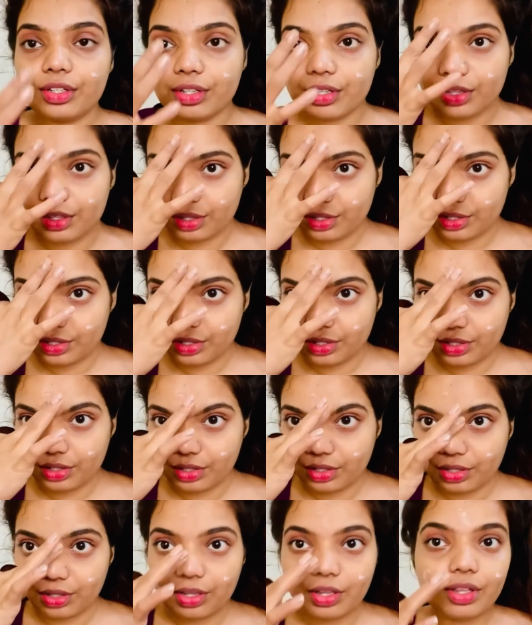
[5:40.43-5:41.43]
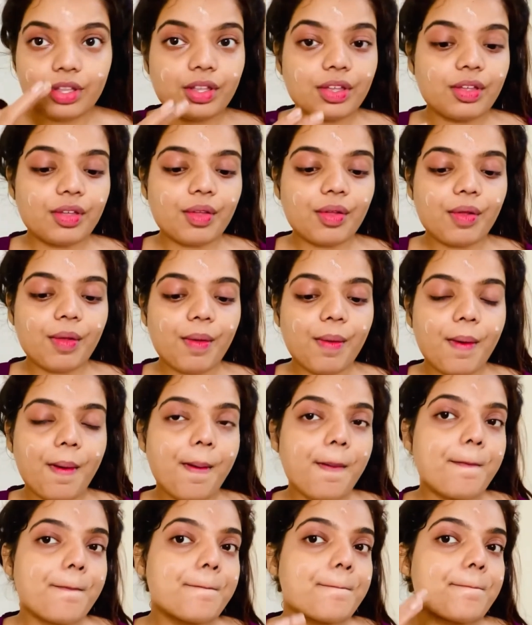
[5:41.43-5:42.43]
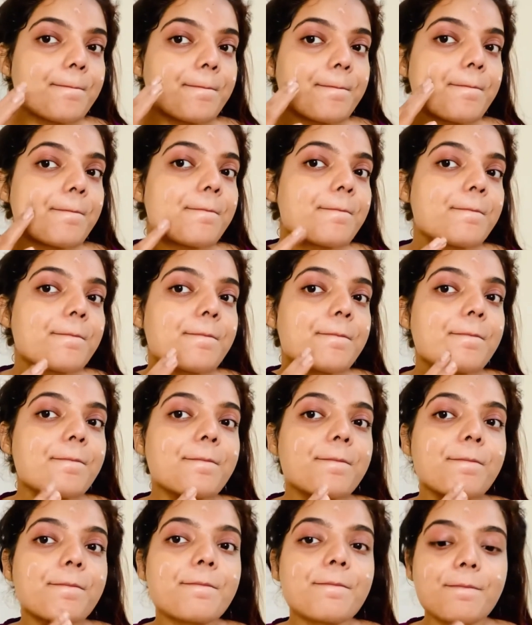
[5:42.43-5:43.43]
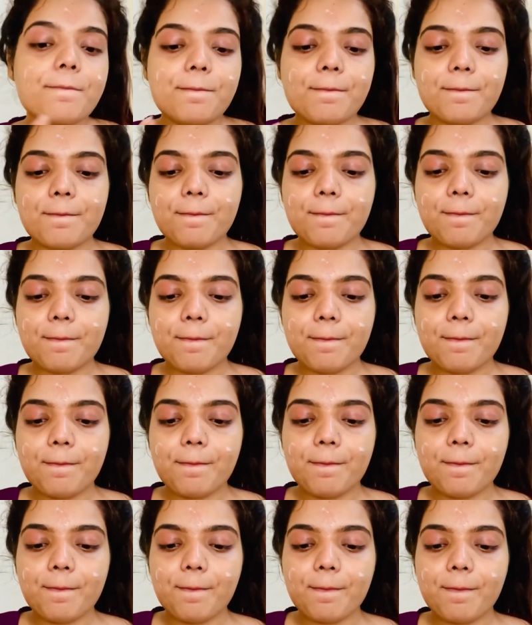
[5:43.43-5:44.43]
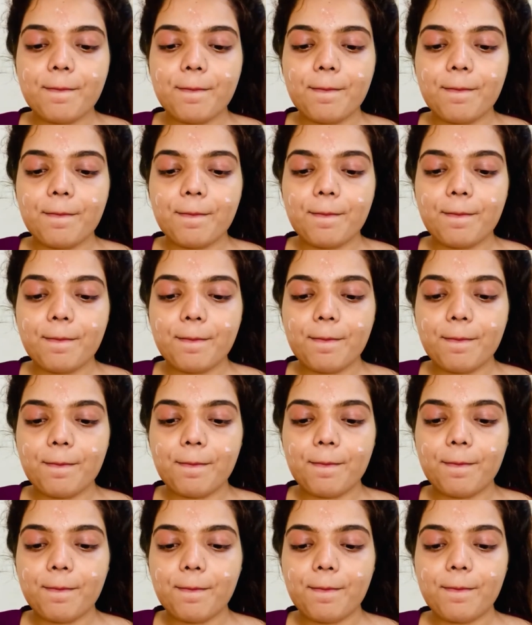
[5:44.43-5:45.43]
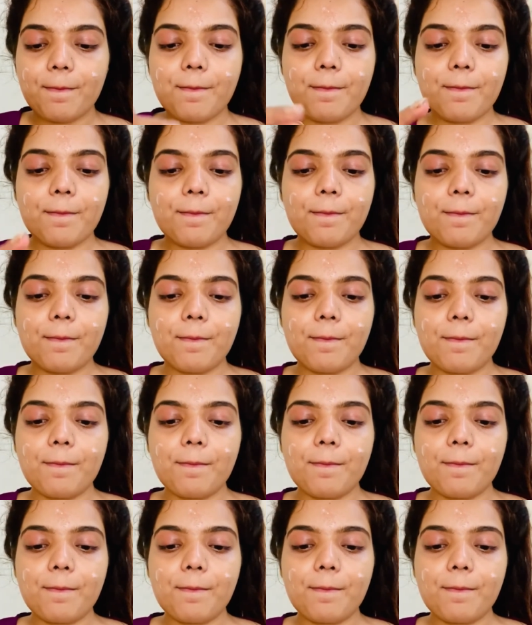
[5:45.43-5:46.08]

Nothing is said.